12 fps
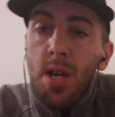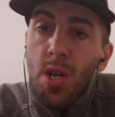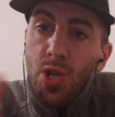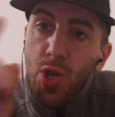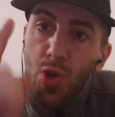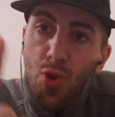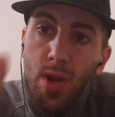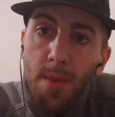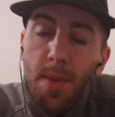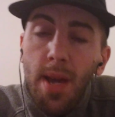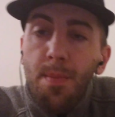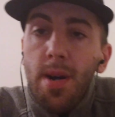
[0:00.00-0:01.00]
so you can
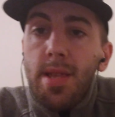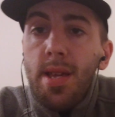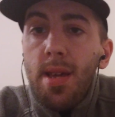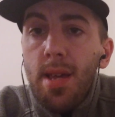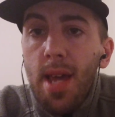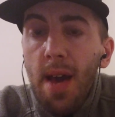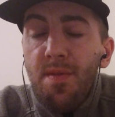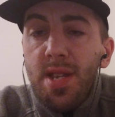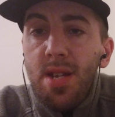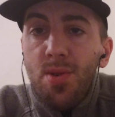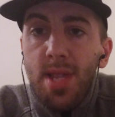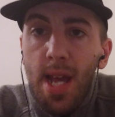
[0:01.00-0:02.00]
make money every
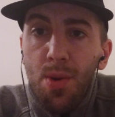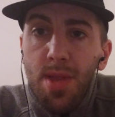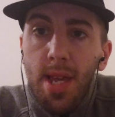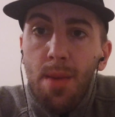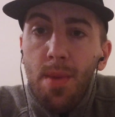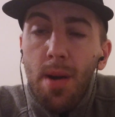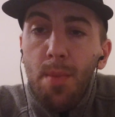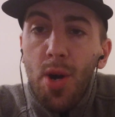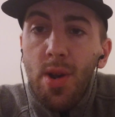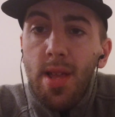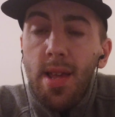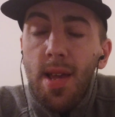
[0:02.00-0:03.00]
single day with email
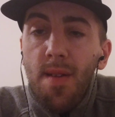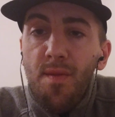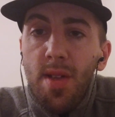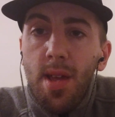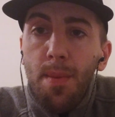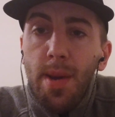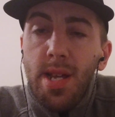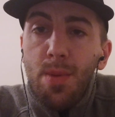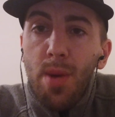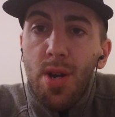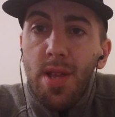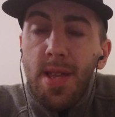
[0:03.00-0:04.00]
marketing and affiliate-based
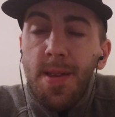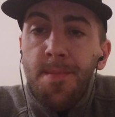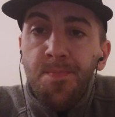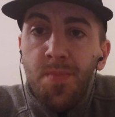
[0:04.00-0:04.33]
marketing.